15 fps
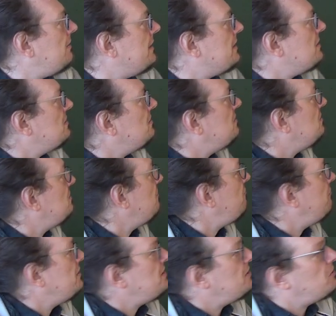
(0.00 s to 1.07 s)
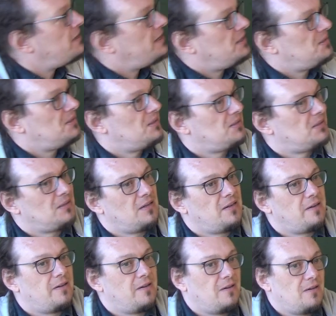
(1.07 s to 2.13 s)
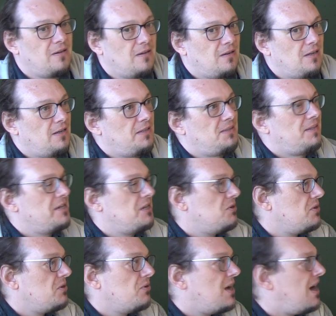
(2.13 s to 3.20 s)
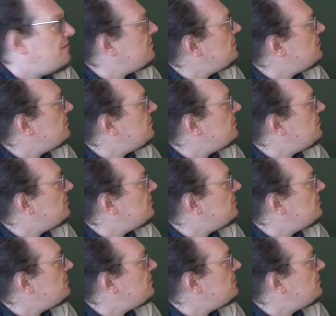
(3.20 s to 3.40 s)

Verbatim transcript: like different OS. Uh, let's say you, you have